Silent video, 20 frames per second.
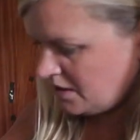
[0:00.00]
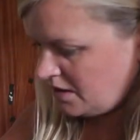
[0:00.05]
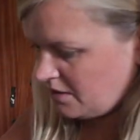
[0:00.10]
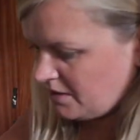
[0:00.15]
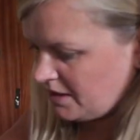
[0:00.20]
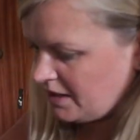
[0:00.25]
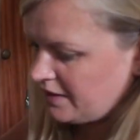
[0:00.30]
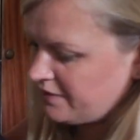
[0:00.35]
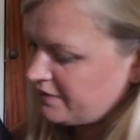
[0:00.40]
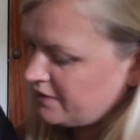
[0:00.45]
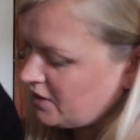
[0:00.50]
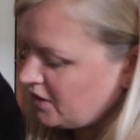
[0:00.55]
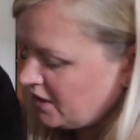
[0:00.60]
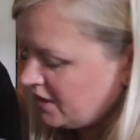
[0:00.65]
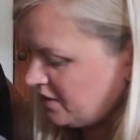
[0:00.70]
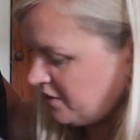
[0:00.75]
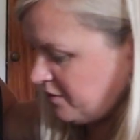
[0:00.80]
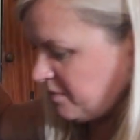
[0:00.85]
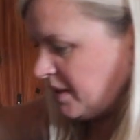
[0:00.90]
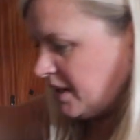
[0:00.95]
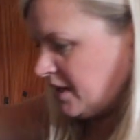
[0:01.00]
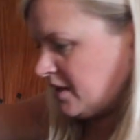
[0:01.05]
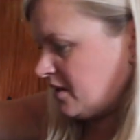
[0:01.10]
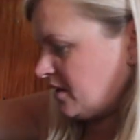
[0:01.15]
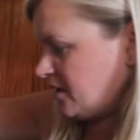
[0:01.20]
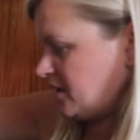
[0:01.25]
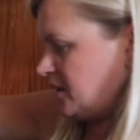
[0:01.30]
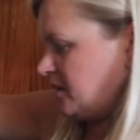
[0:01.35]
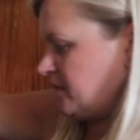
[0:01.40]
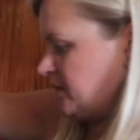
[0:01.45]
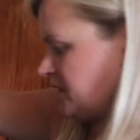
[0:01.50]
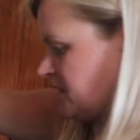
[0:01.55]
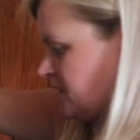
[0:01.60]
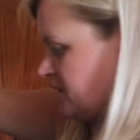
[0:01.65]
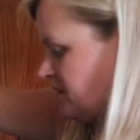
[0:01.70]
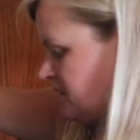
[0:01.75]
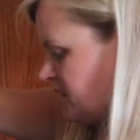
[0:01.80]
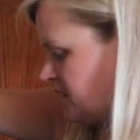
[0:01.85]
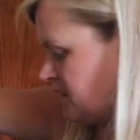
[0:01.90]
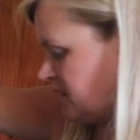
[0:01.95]
Oh, I haven't got enough packing cubes, I
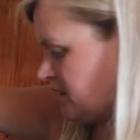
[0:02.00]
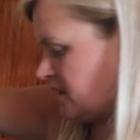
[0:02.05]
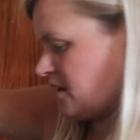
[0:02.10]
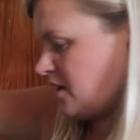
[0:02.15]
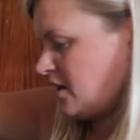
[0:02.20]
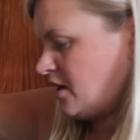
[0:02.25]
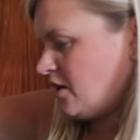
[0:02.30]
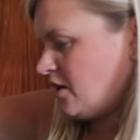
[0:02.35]
don't think.